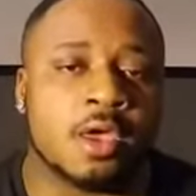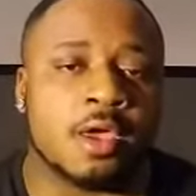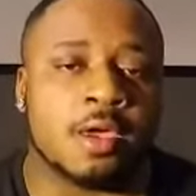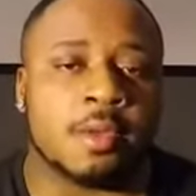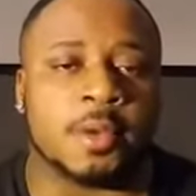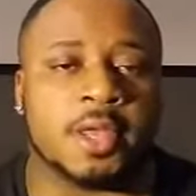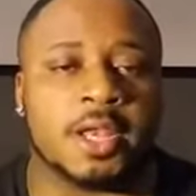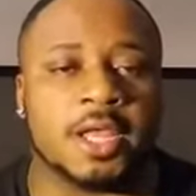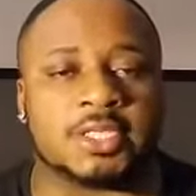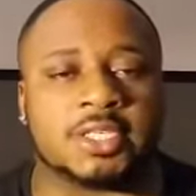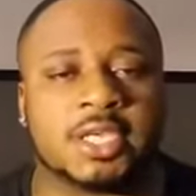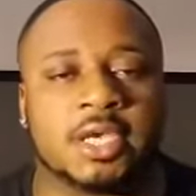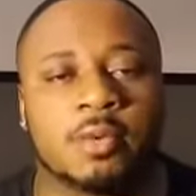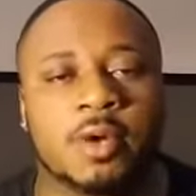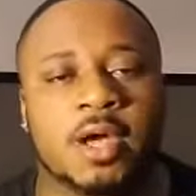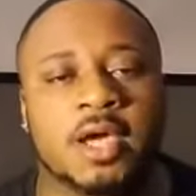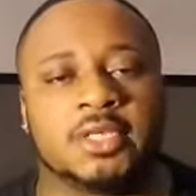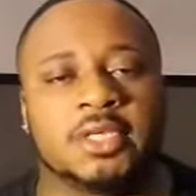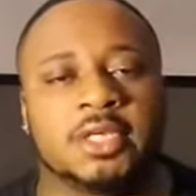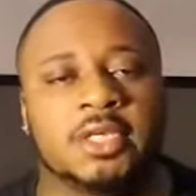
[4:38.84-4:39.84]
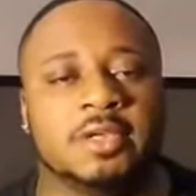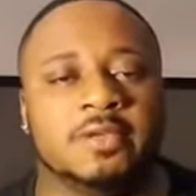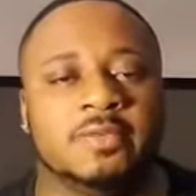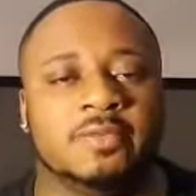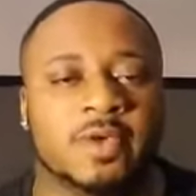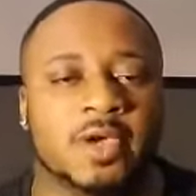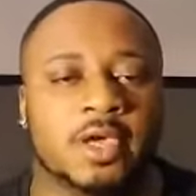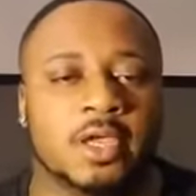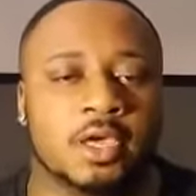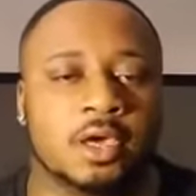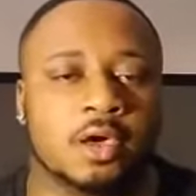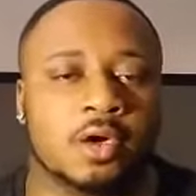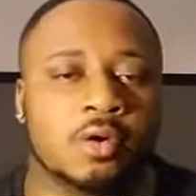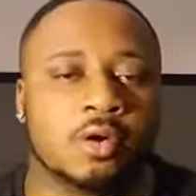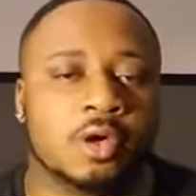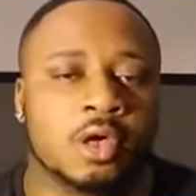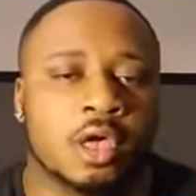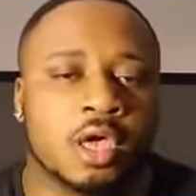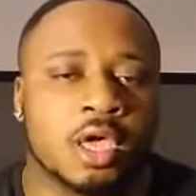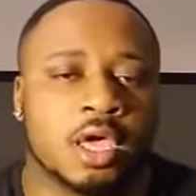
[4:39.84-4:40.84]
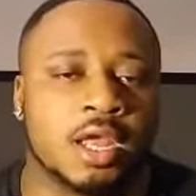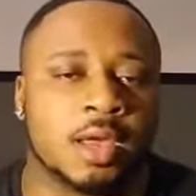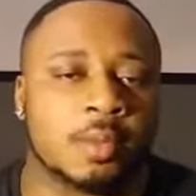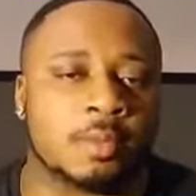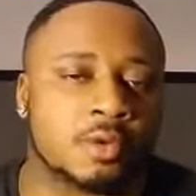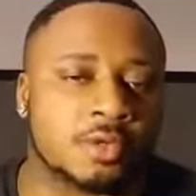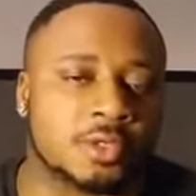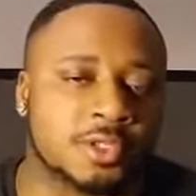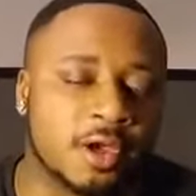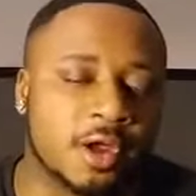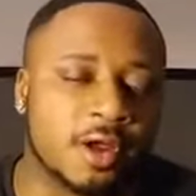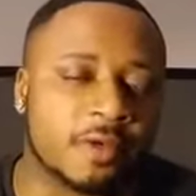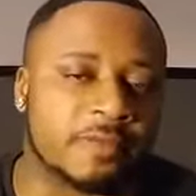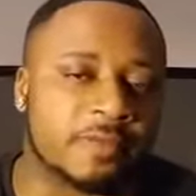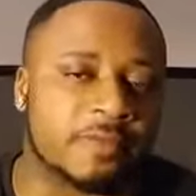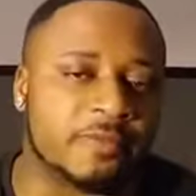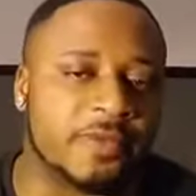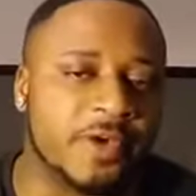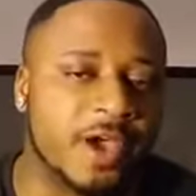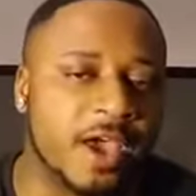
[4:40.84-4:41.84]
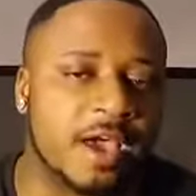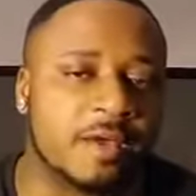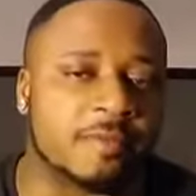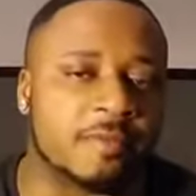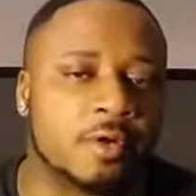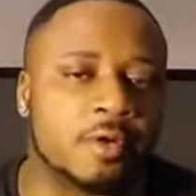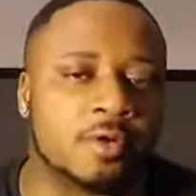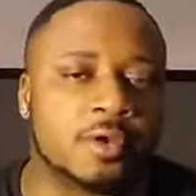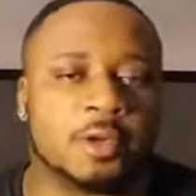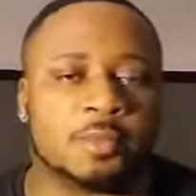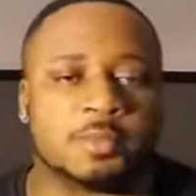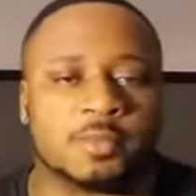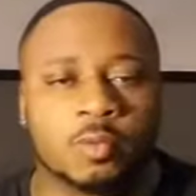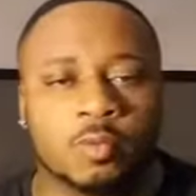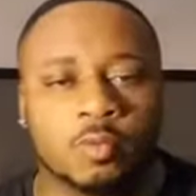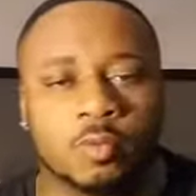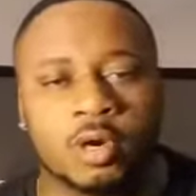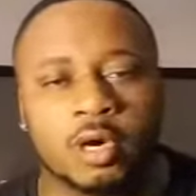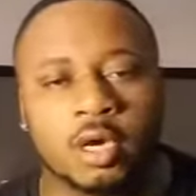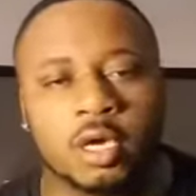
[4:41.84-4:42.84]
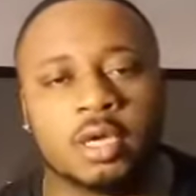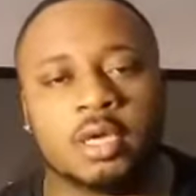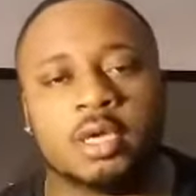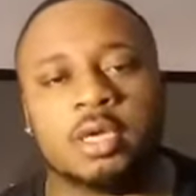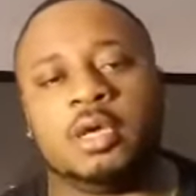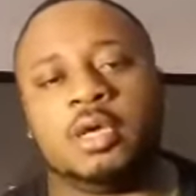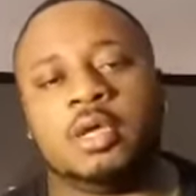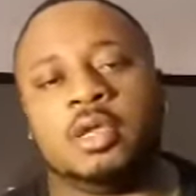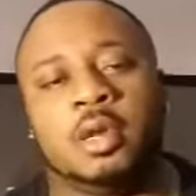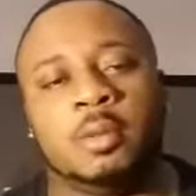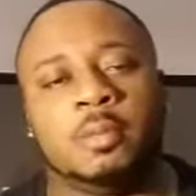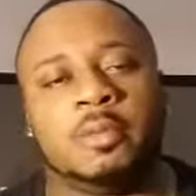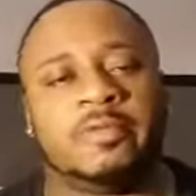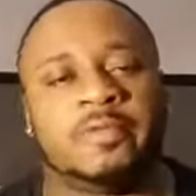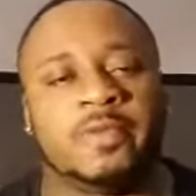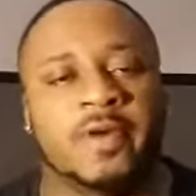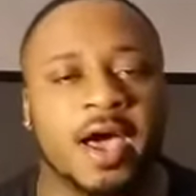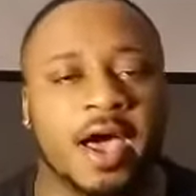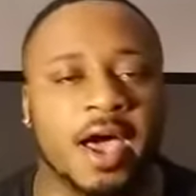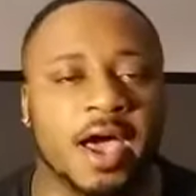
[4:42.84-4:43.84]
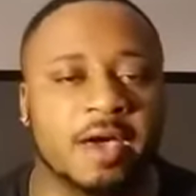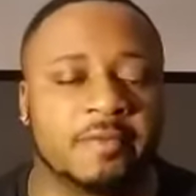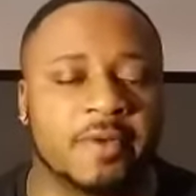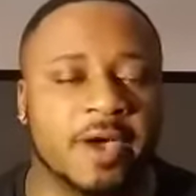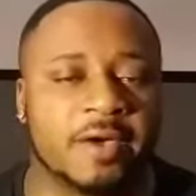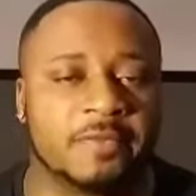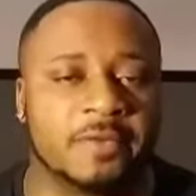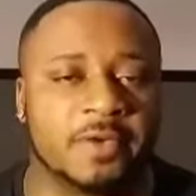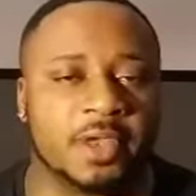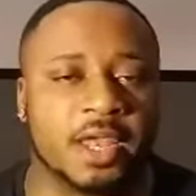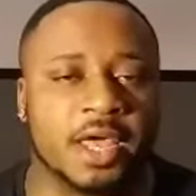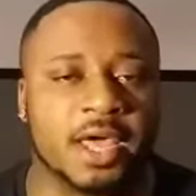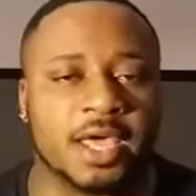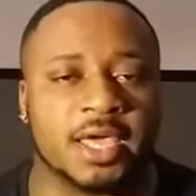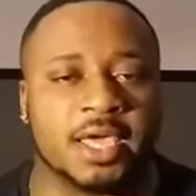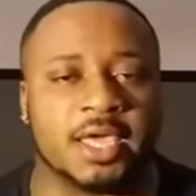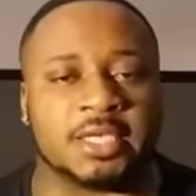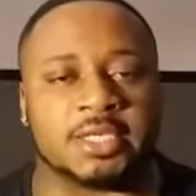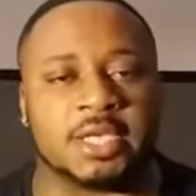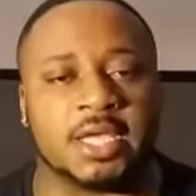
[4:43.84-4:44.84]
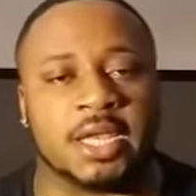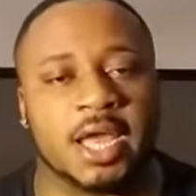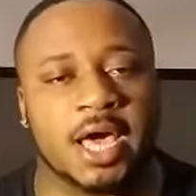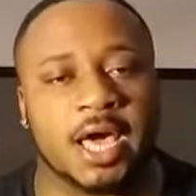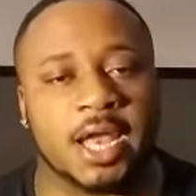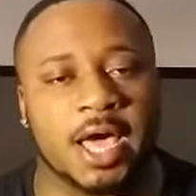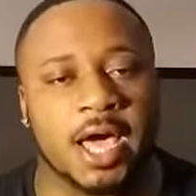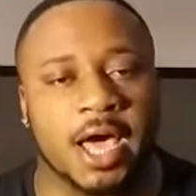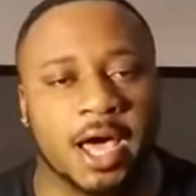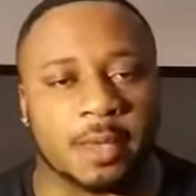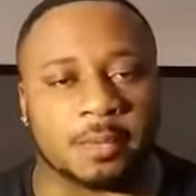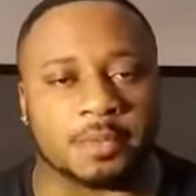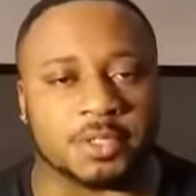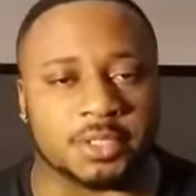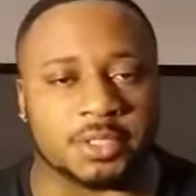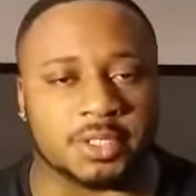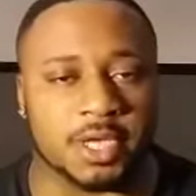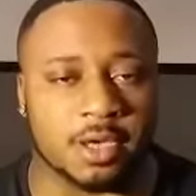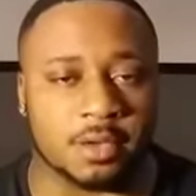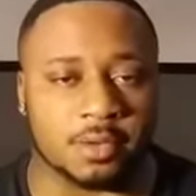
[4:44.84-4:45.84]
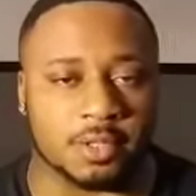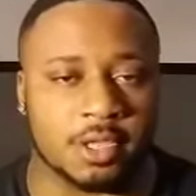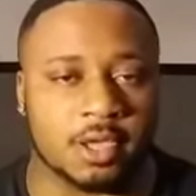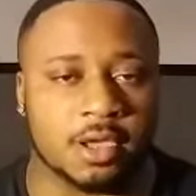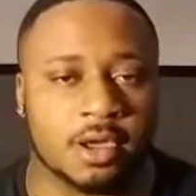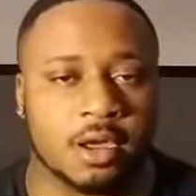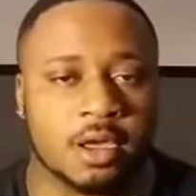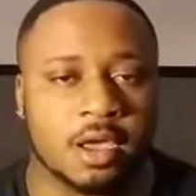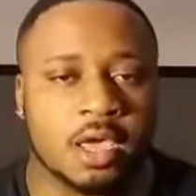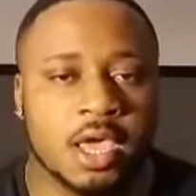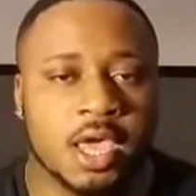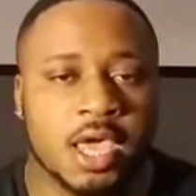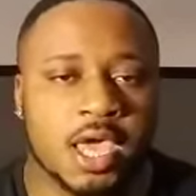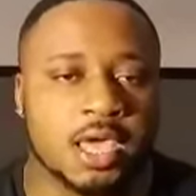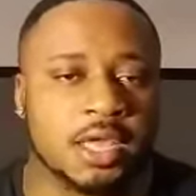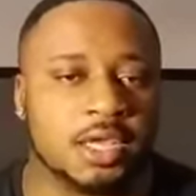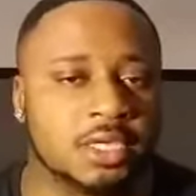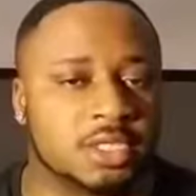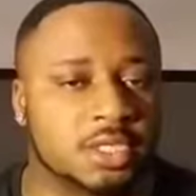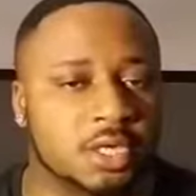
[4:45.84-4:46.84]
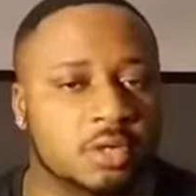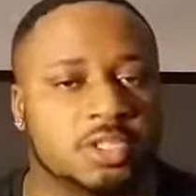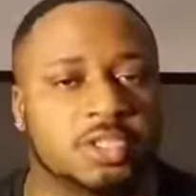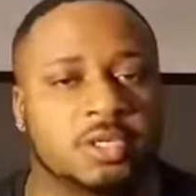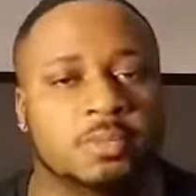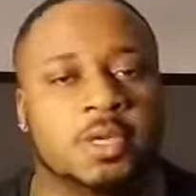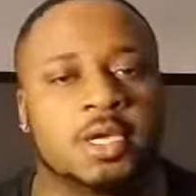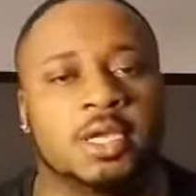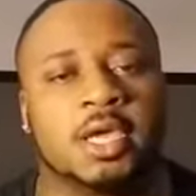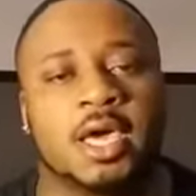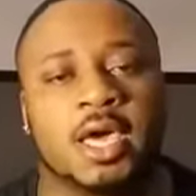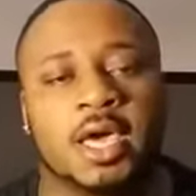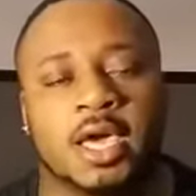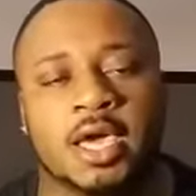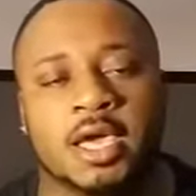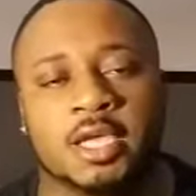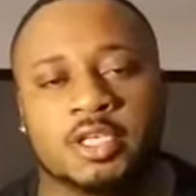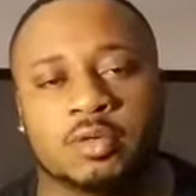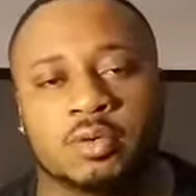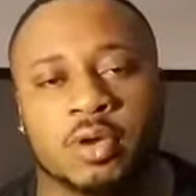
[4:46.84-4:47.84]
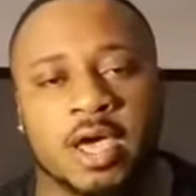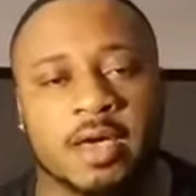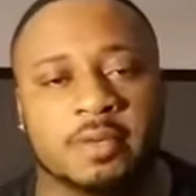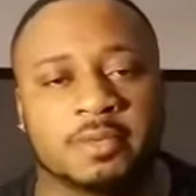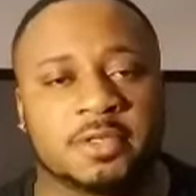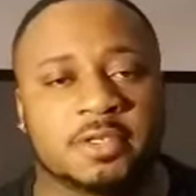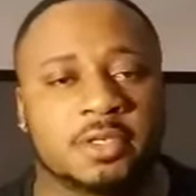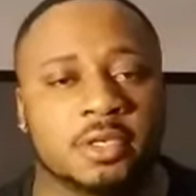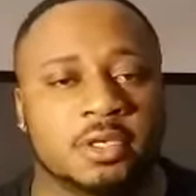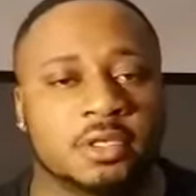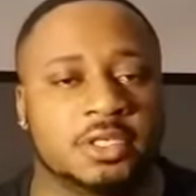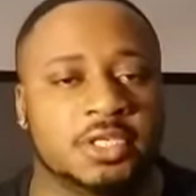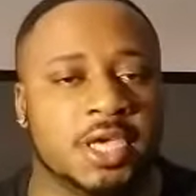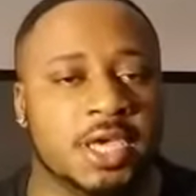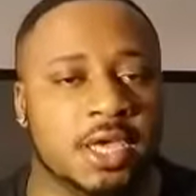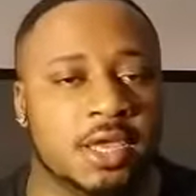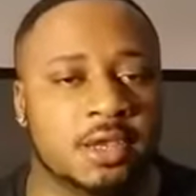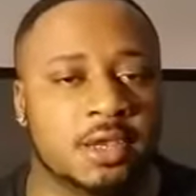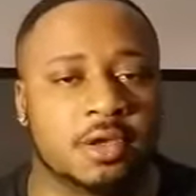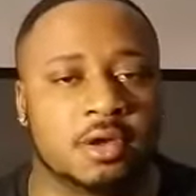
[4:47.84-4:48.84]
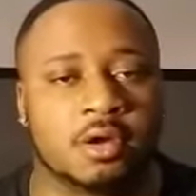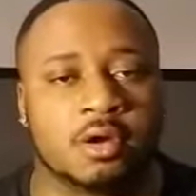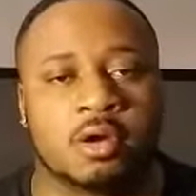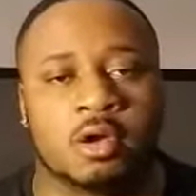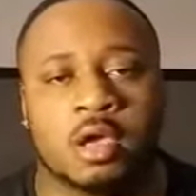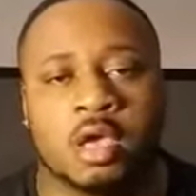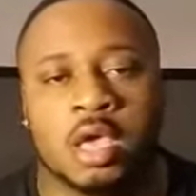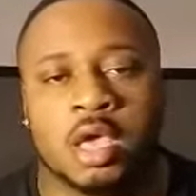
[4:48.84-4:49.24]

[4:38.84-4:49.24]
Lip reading: But let's get right into this video, and I'm going to start from 5 on up to 1. Number 5, I feel like it's a lot of options out there. In the social media age, you have Tinder,